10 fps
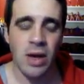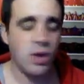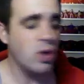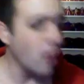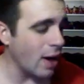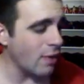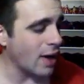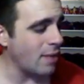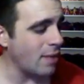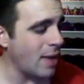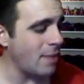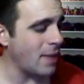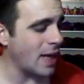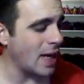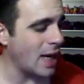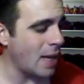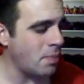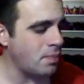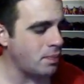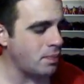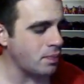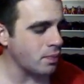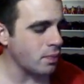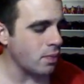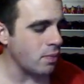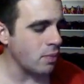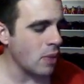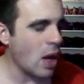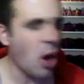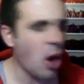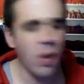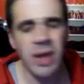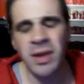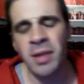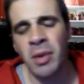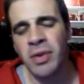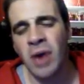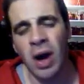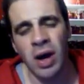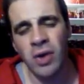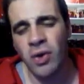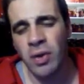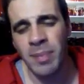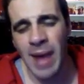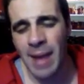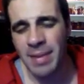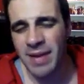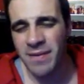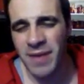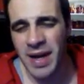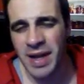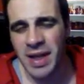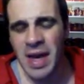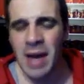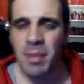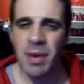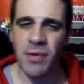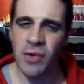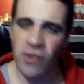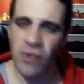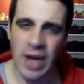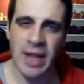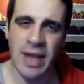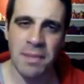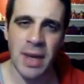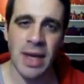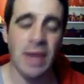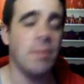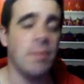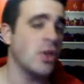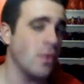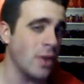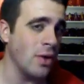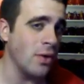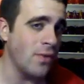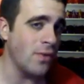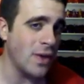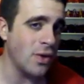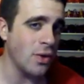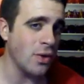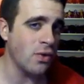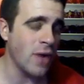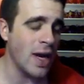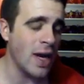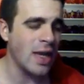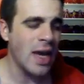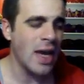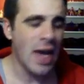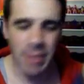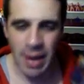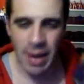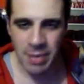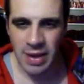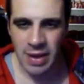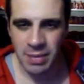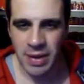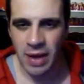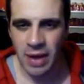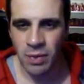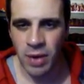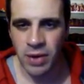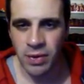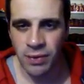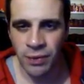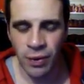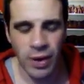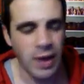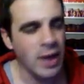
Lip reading: Do I recommend picking it up? Only to the most hardcore Batman fans, but if you're trying to save money, especially with the new 52 in trades, it might be something that you want to avoid.